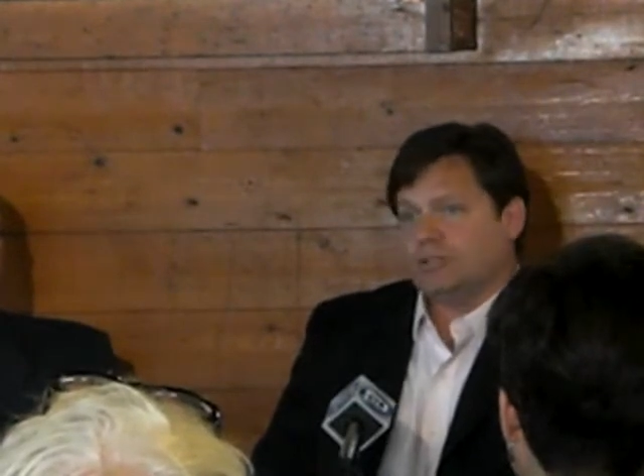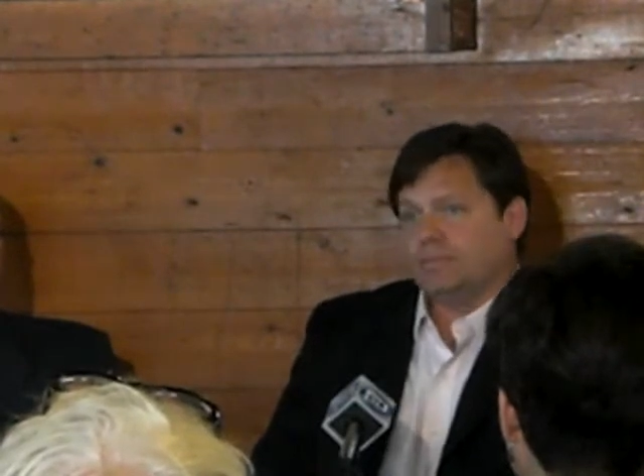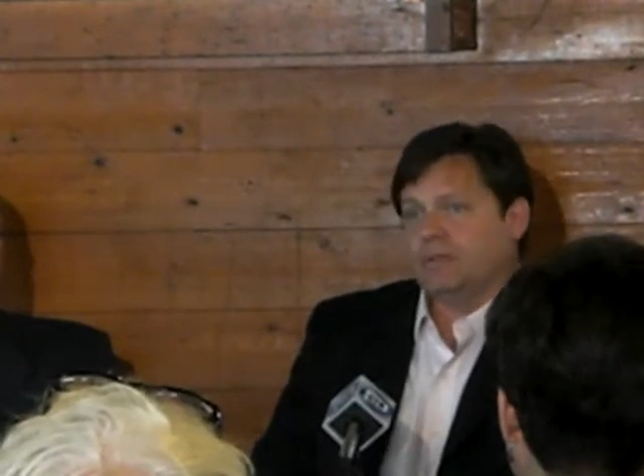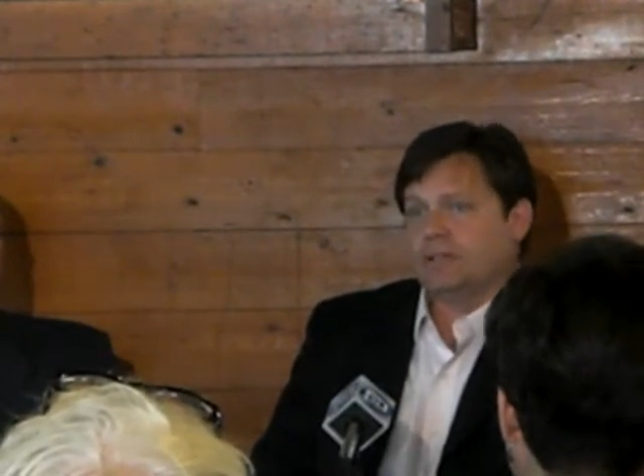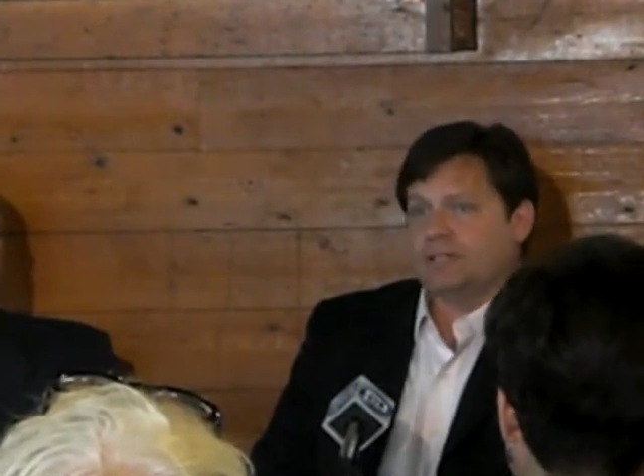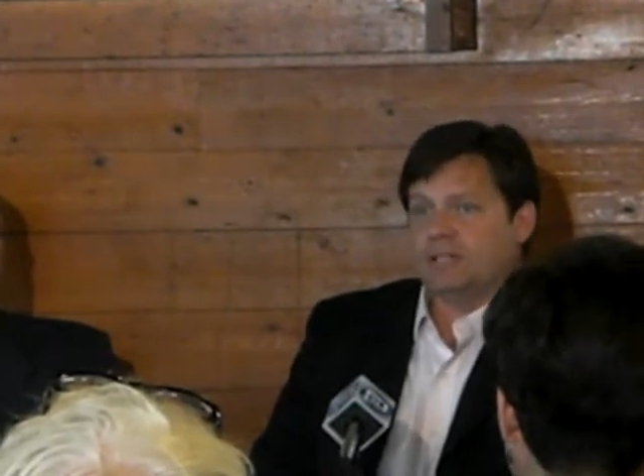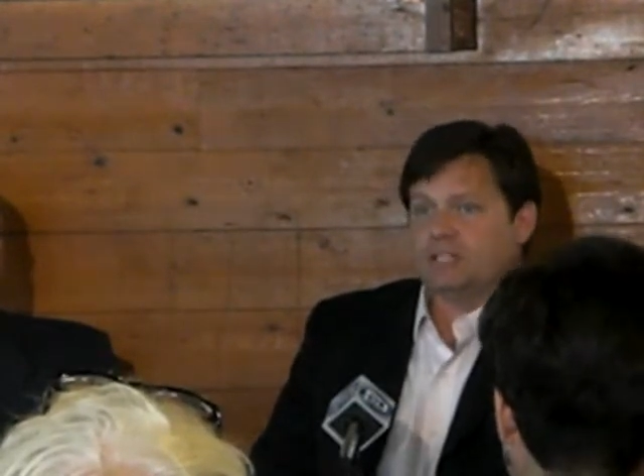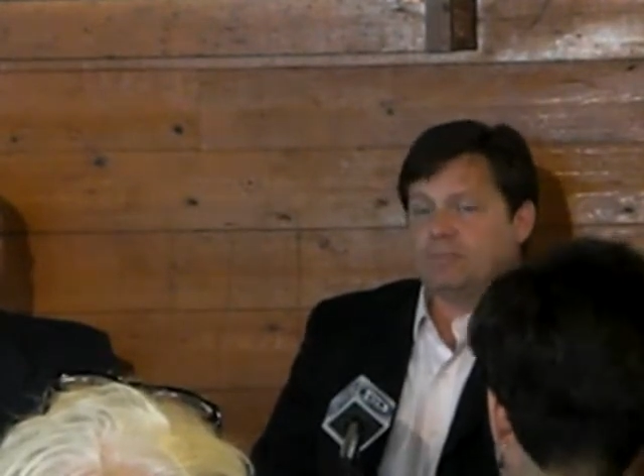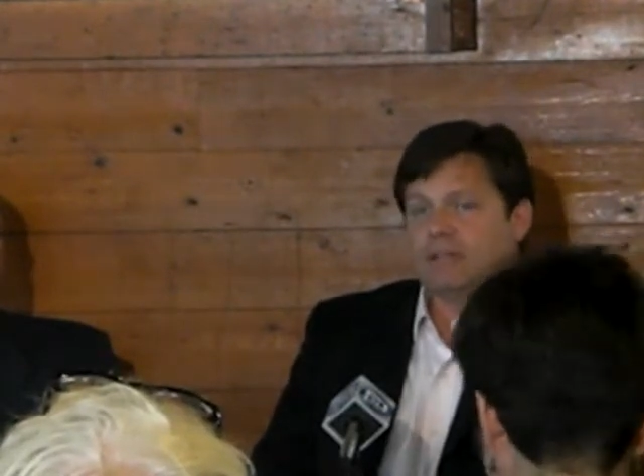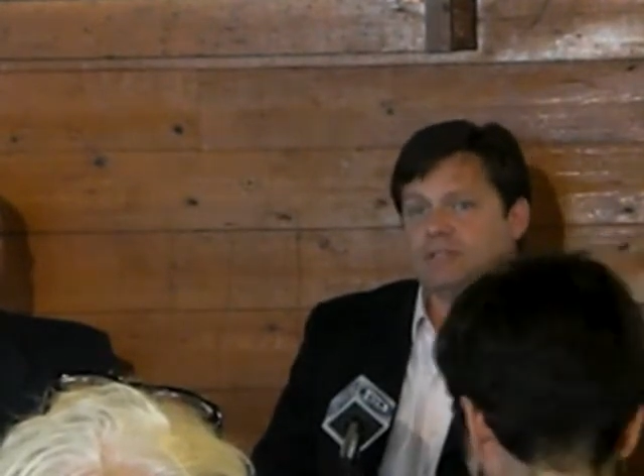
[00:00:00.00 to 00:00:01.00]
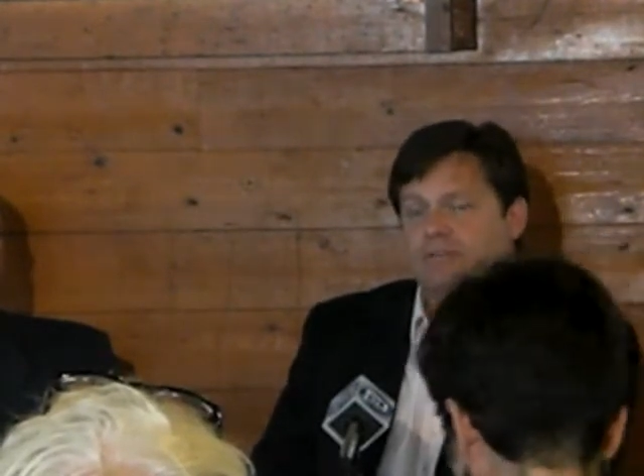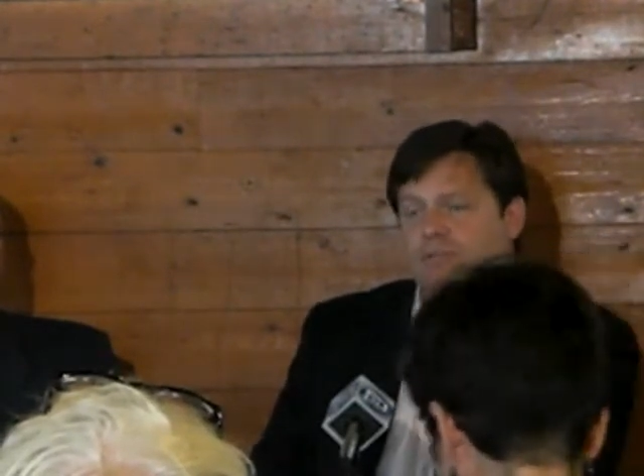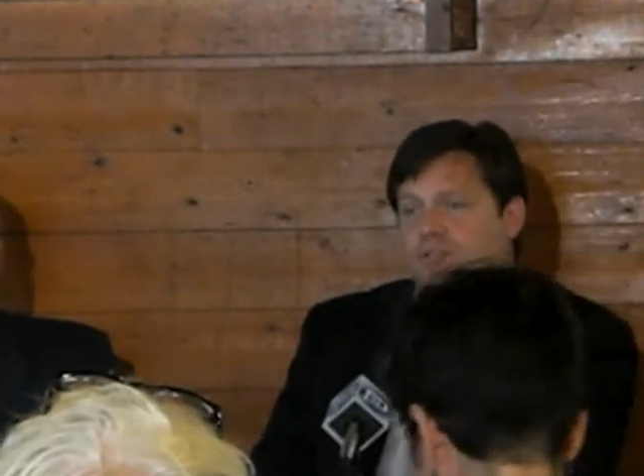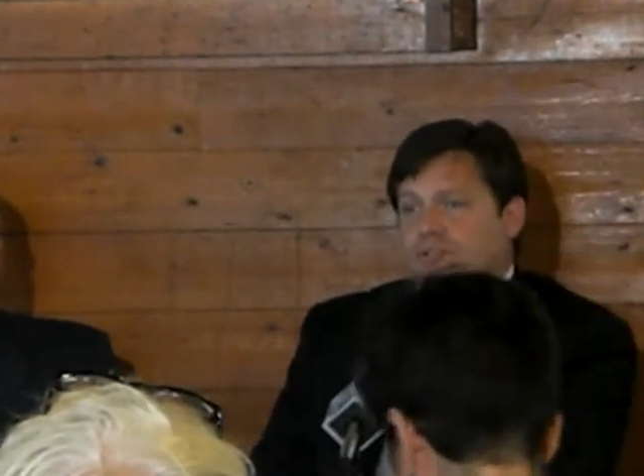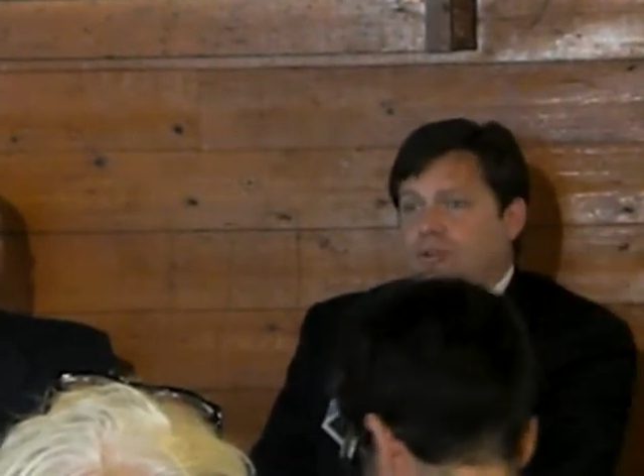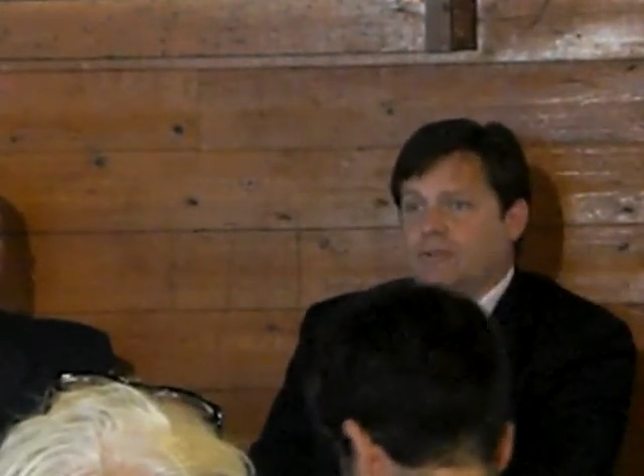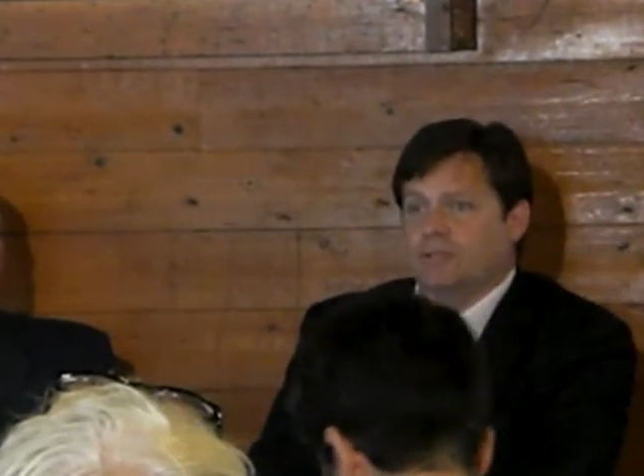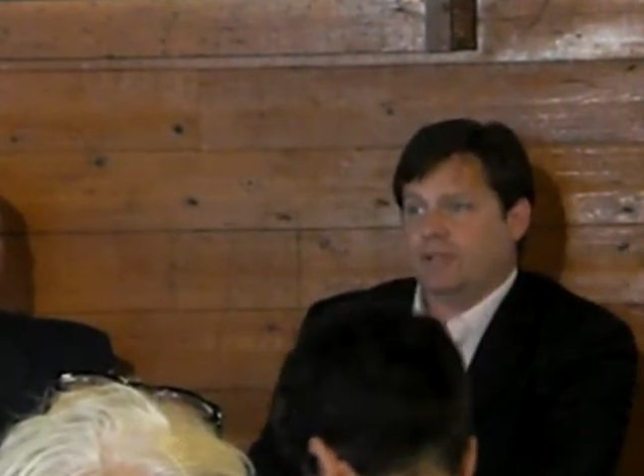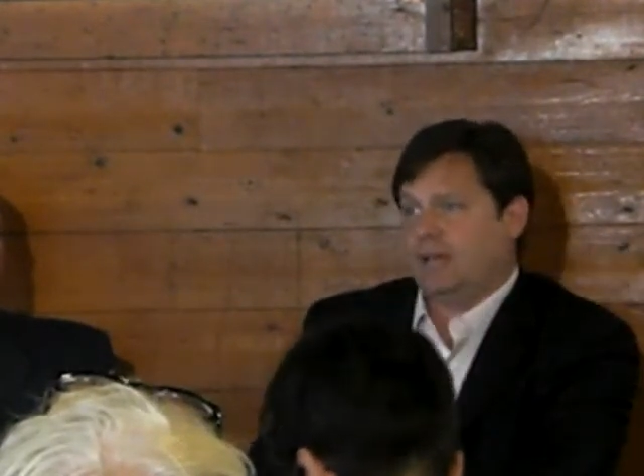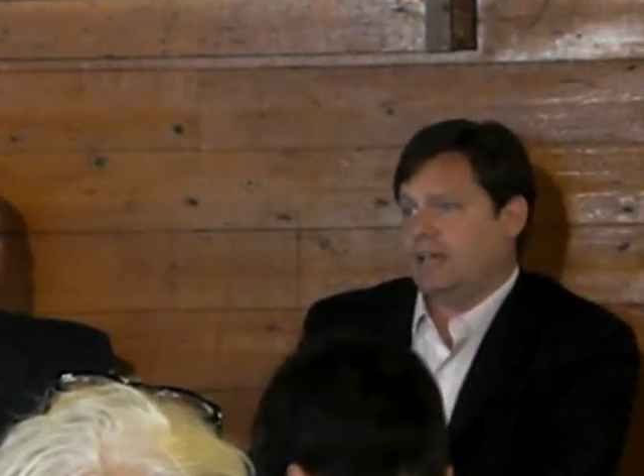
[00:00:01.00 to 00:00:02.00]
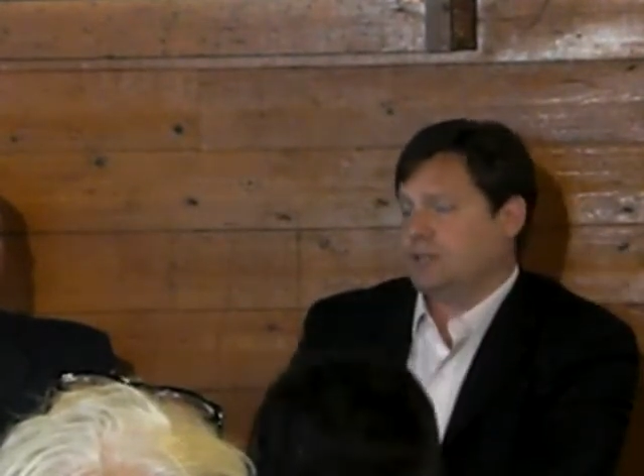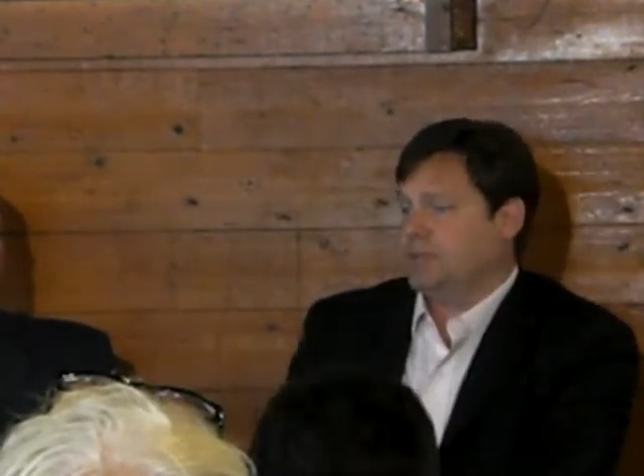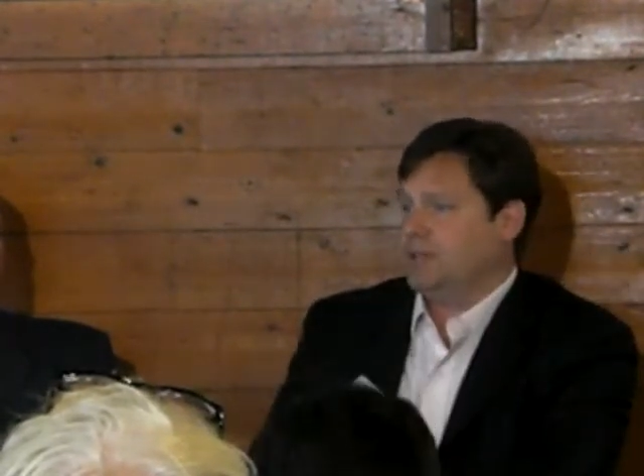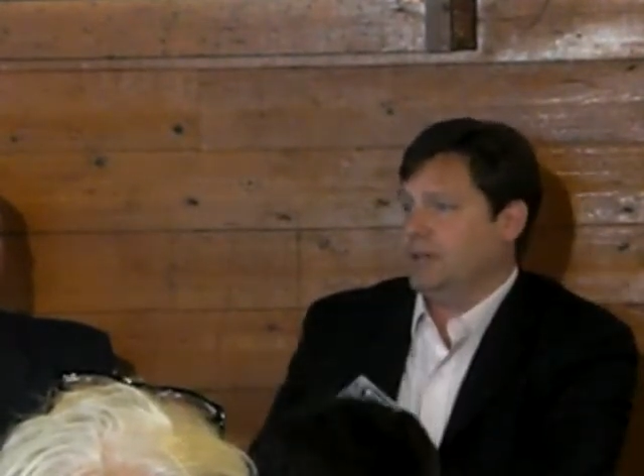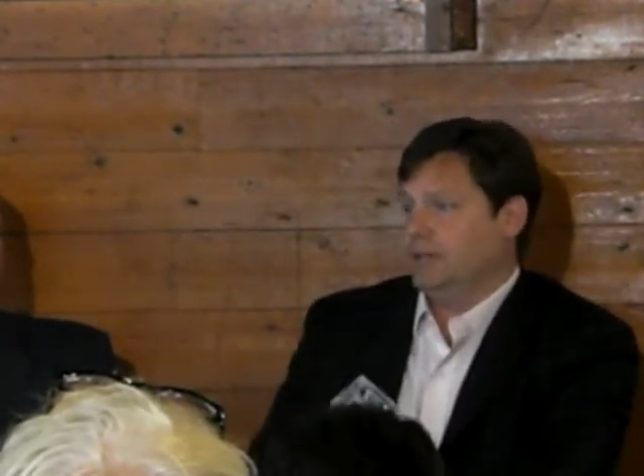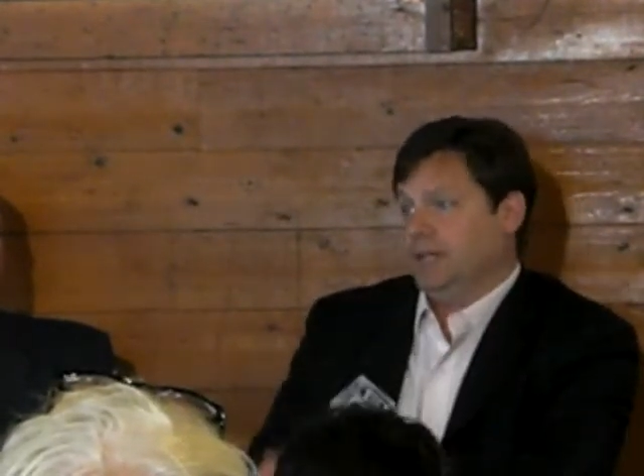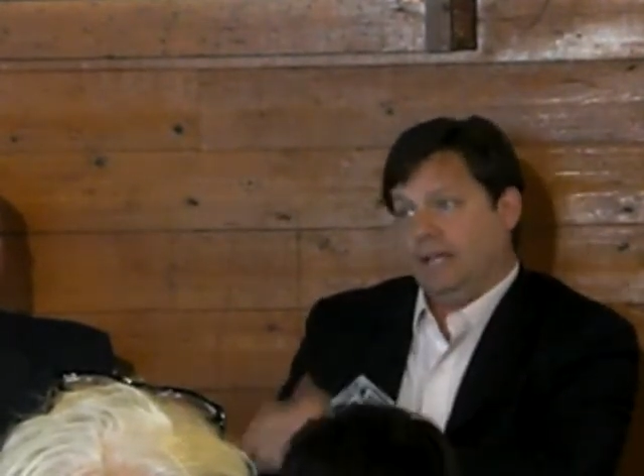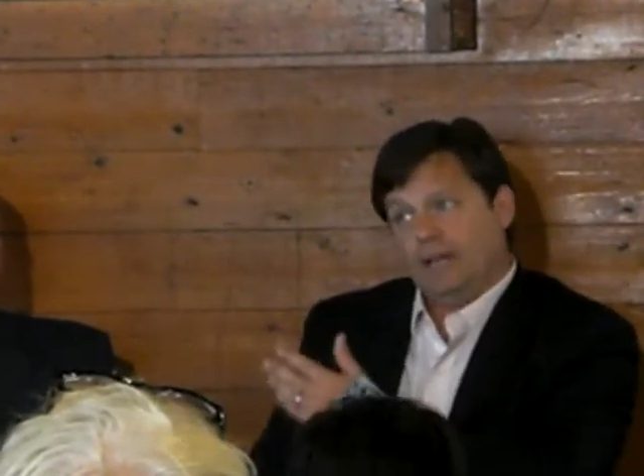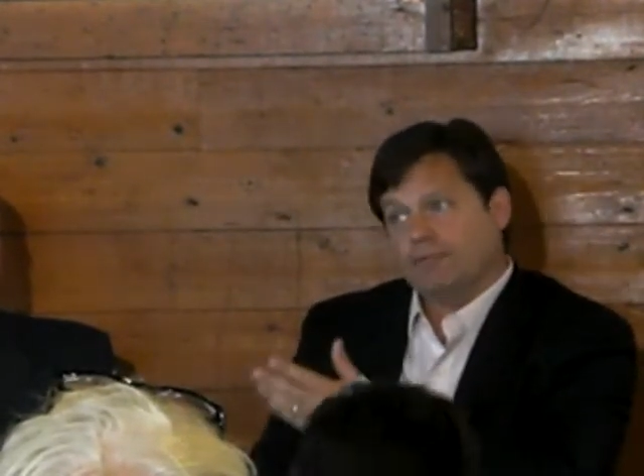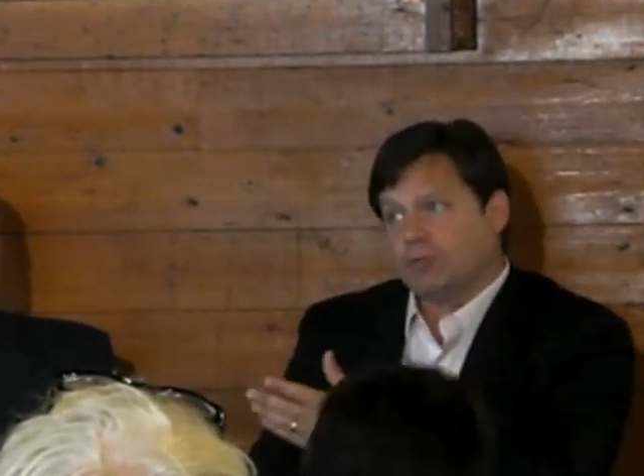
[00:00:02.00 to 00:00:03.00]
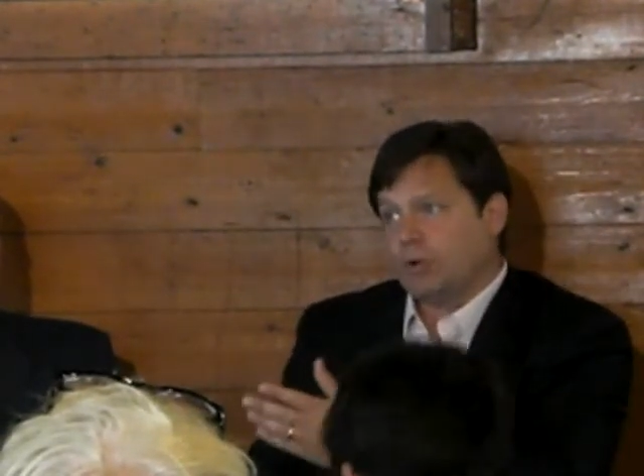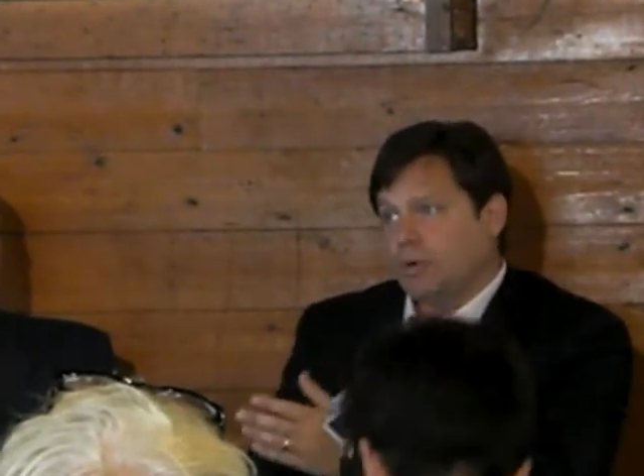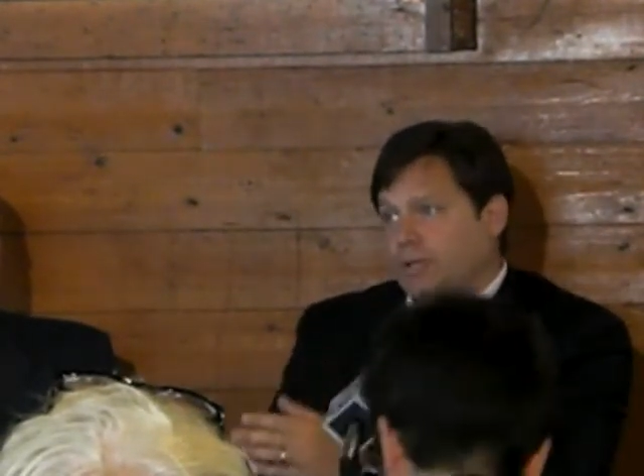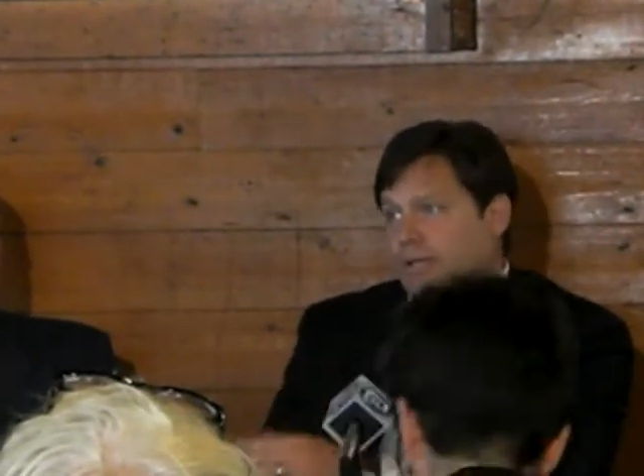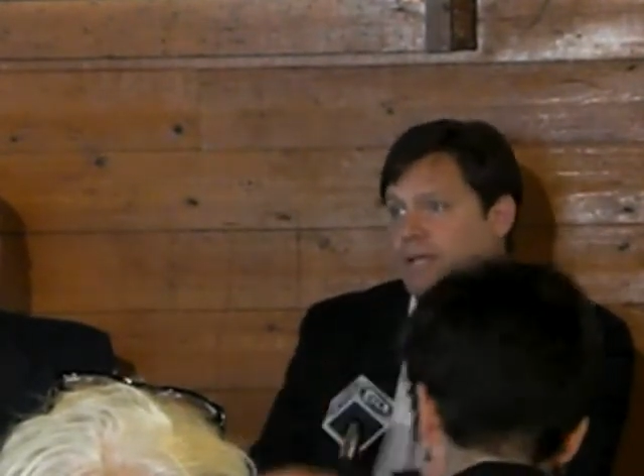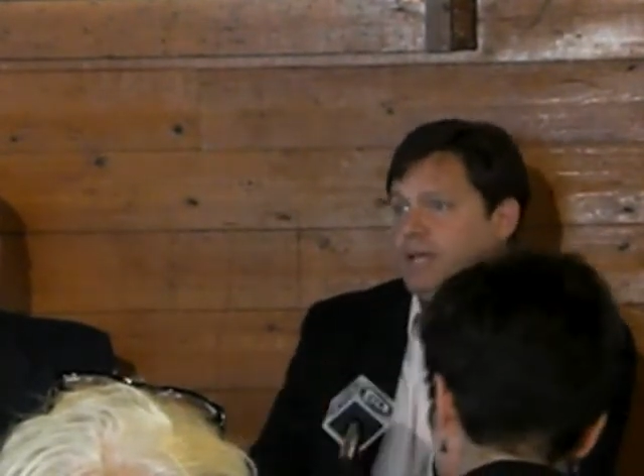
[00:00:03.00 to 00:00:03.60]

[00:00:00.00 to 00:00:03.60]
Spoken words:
something that's inexpensive to service and has to be done infrequently.